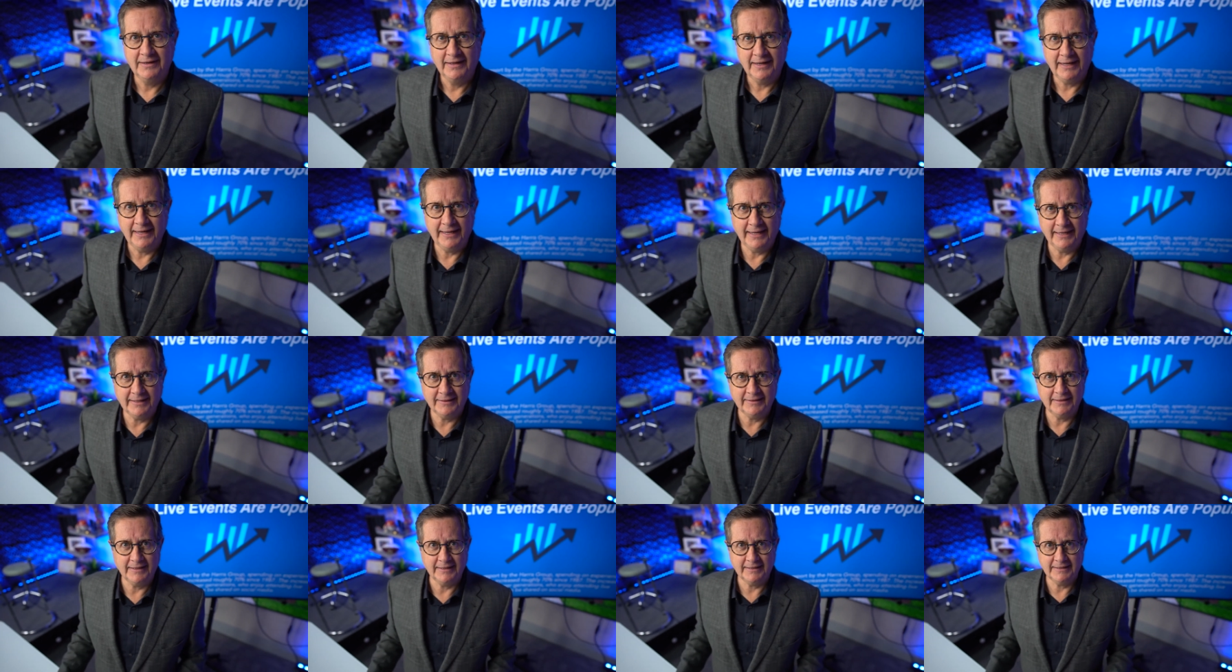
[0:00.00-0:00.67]

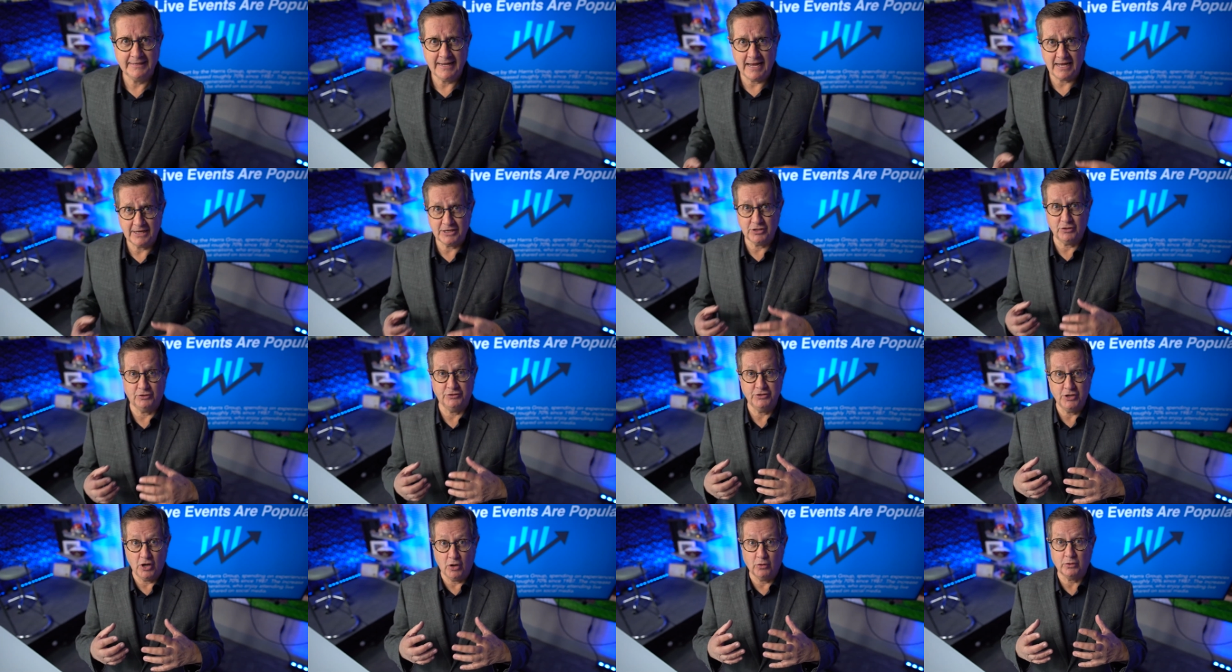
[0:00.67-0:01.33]
And now you'll
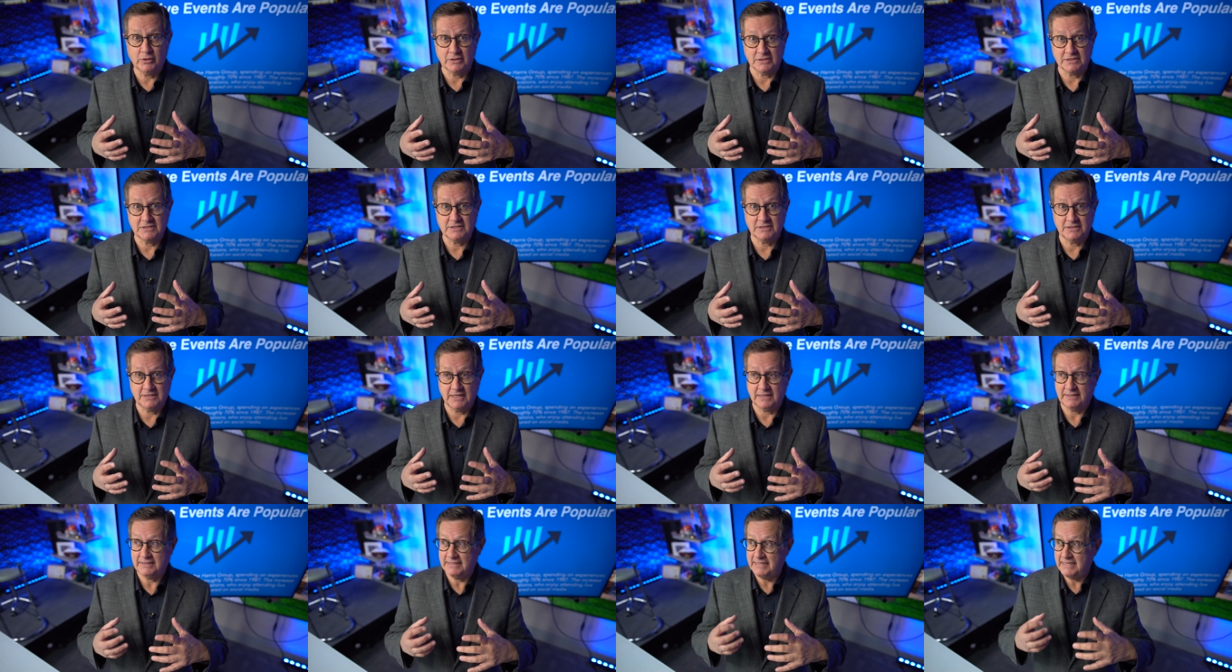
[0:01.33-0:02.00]
notice
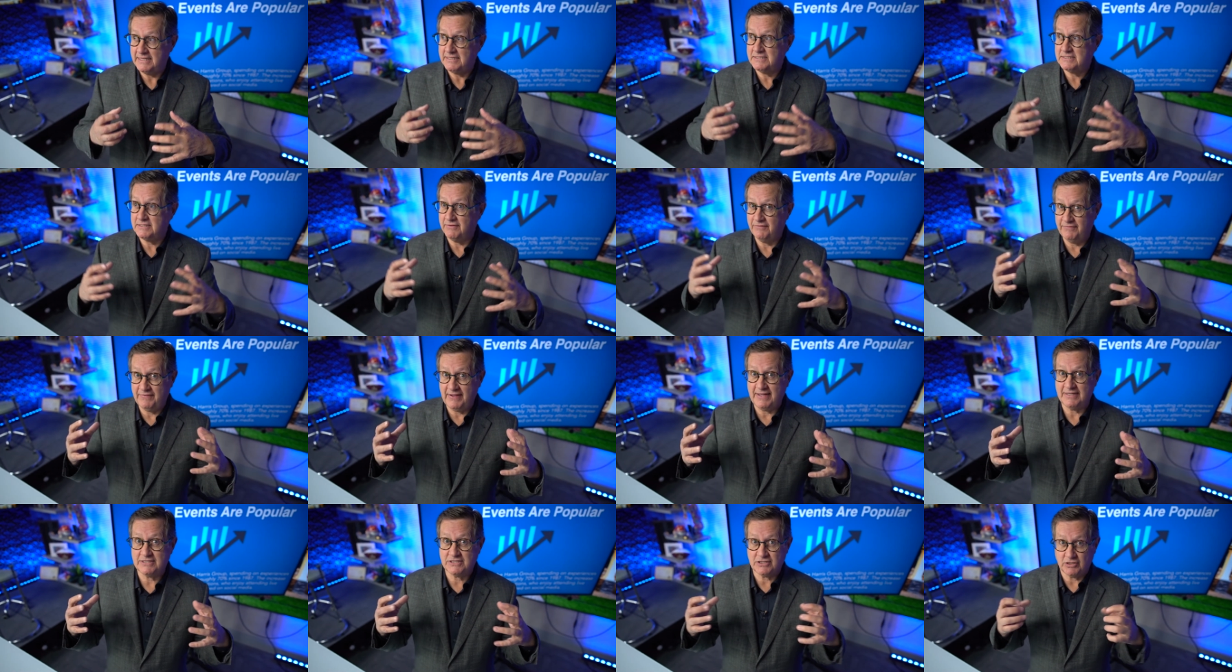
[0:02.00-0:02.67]
that these
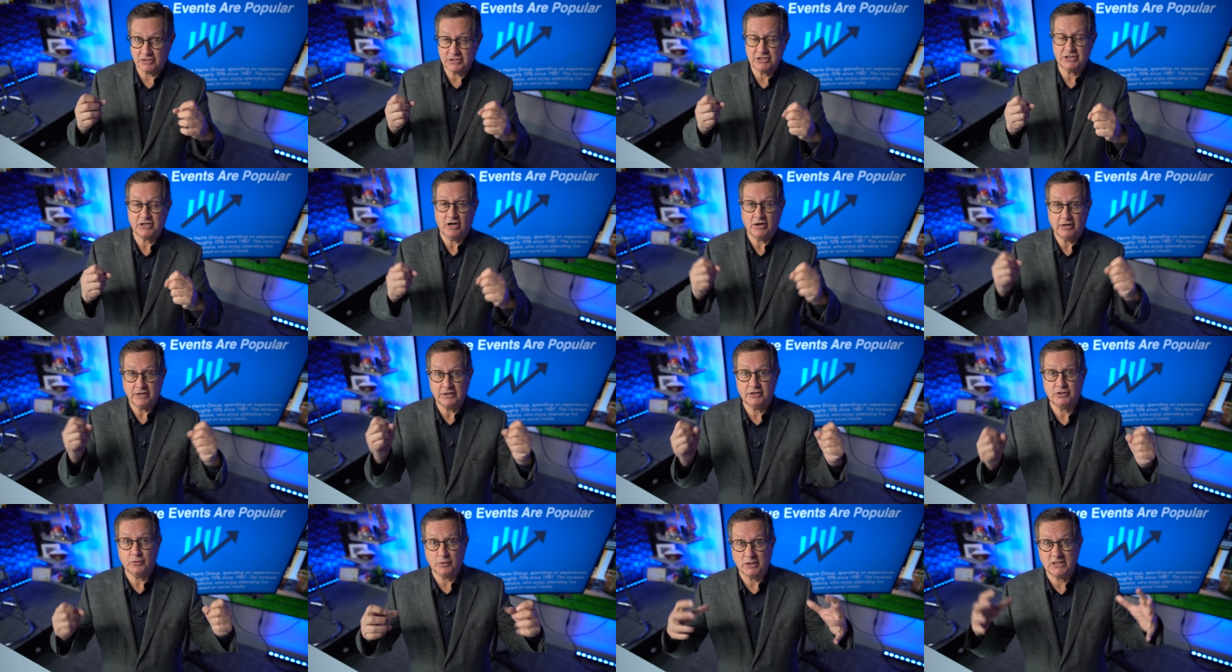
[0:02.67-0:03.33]
events are
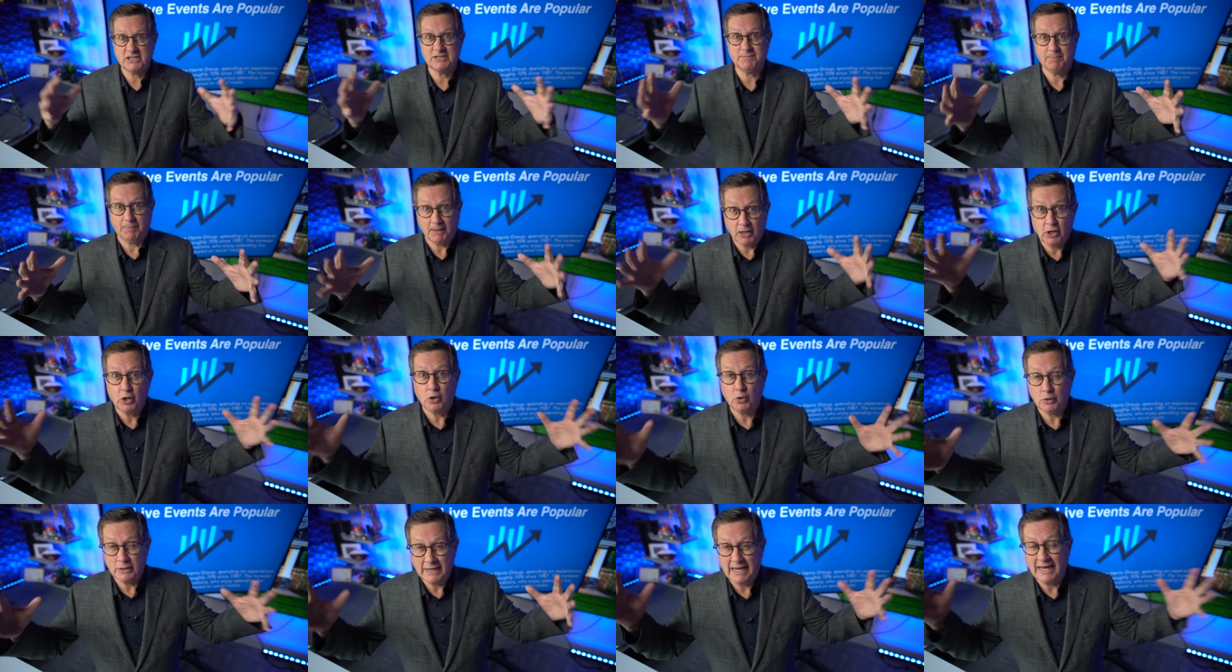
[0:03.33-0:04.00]
starting to
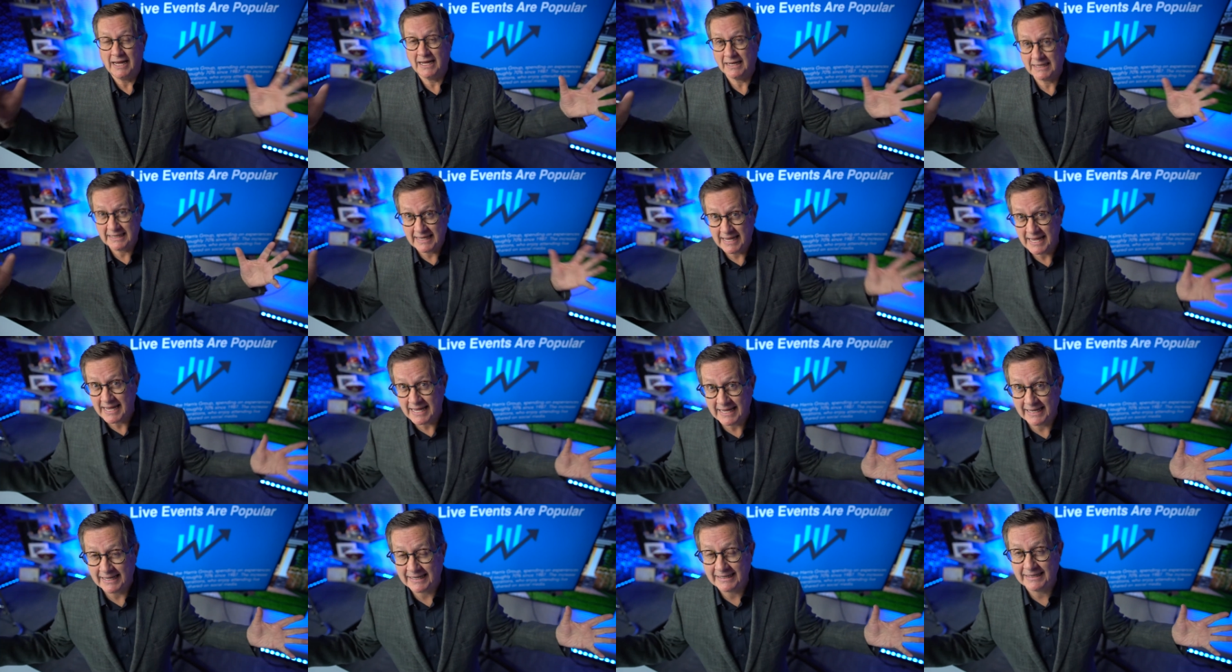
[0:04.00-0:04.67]
explode
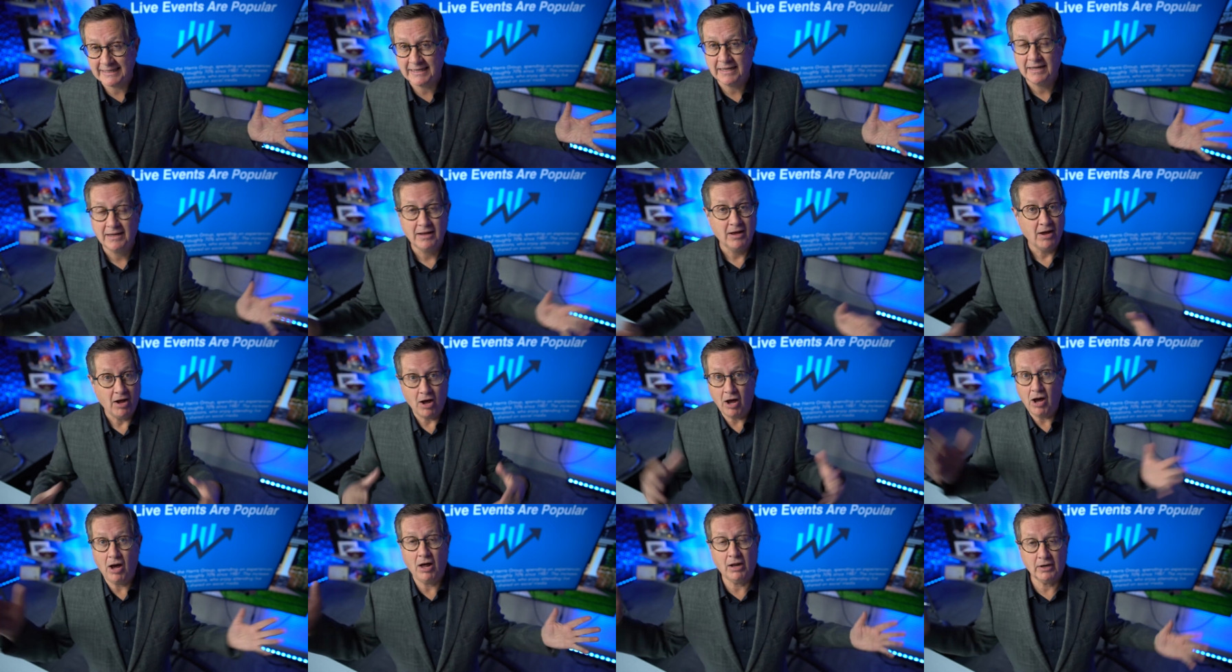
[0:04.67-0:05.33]
again
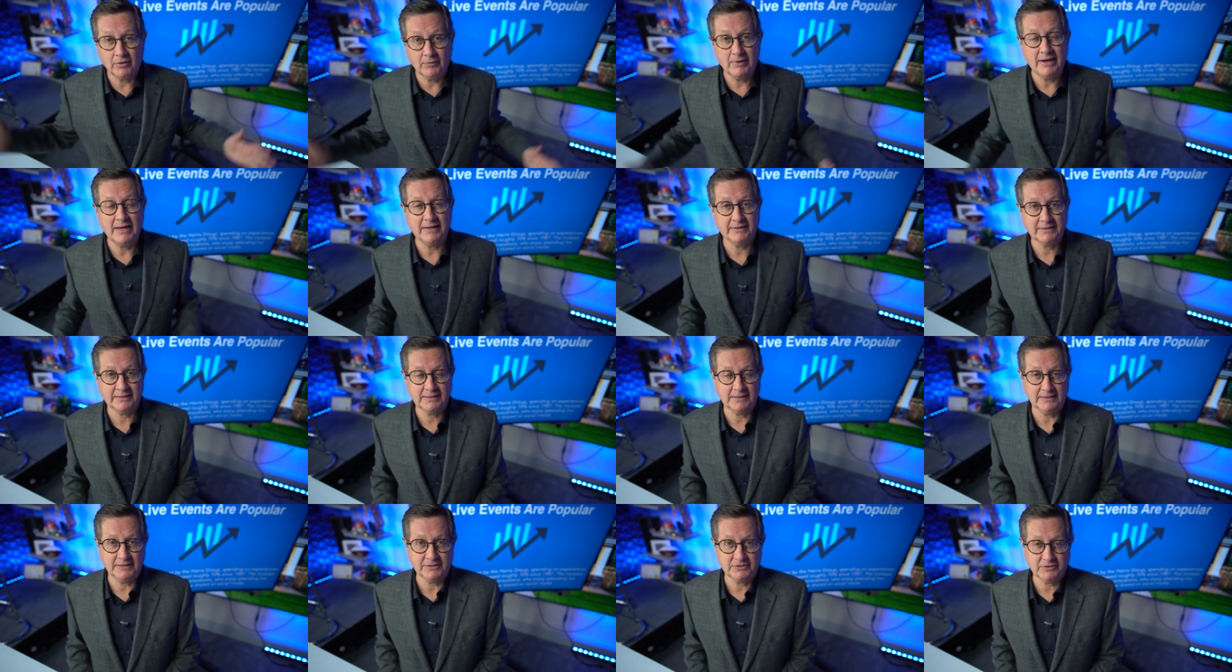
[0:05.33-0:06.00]
all around the
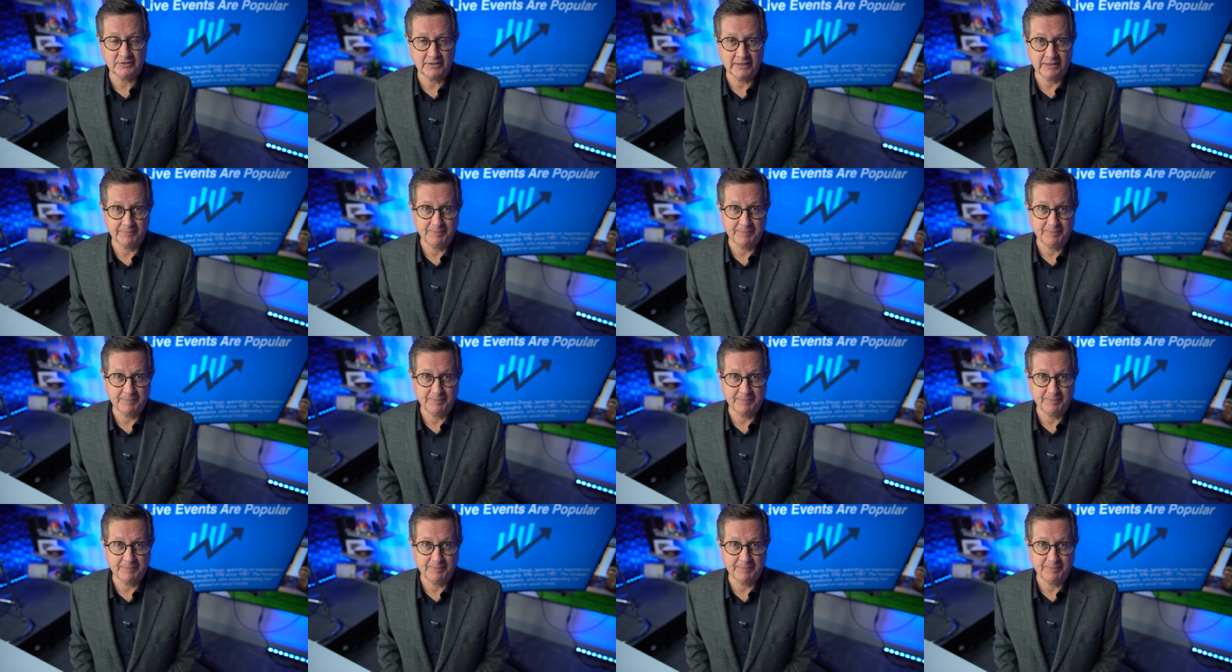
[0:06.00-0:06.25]
country.